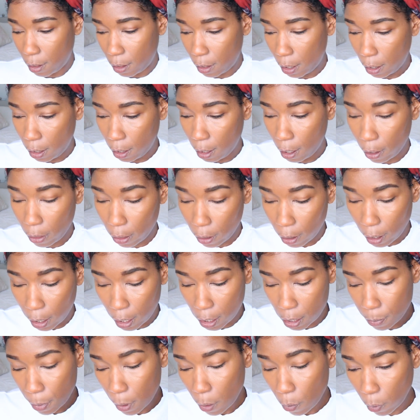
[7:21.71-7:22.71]
than the other, and
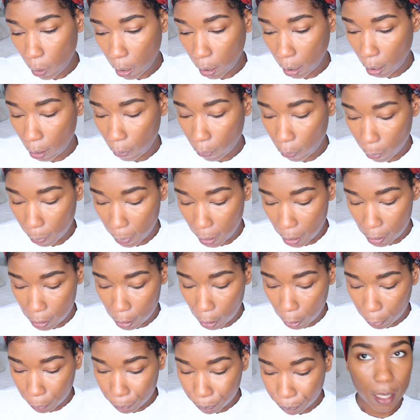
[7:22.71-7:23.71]
it's been working for me.
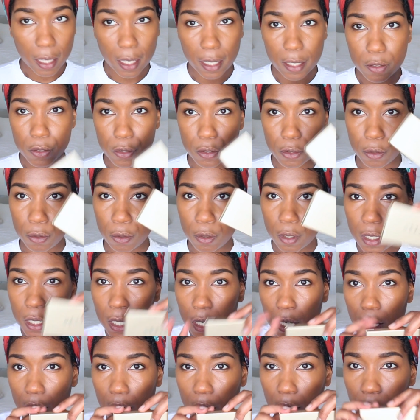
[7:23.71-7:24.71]
So I like to
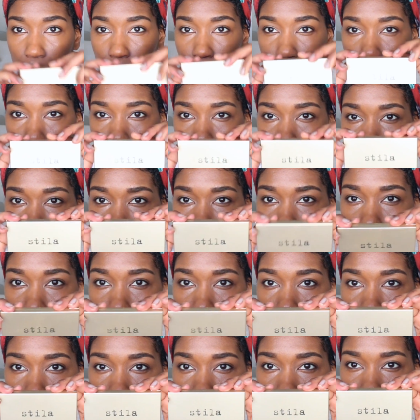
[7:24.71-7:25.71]
further
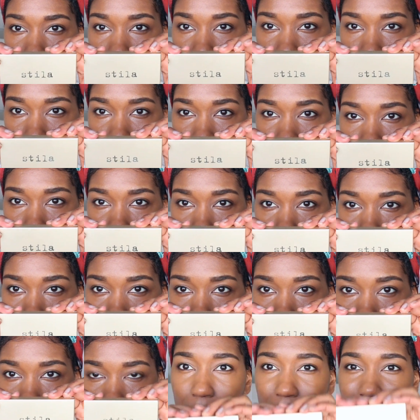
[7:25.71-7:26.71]
highlight
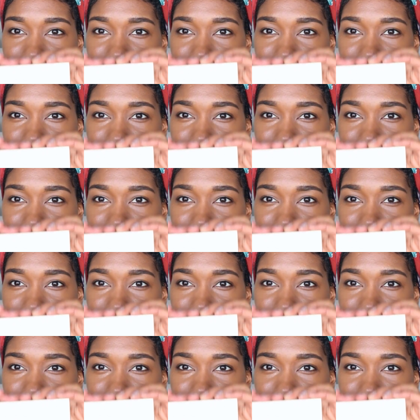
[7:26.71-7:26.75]
with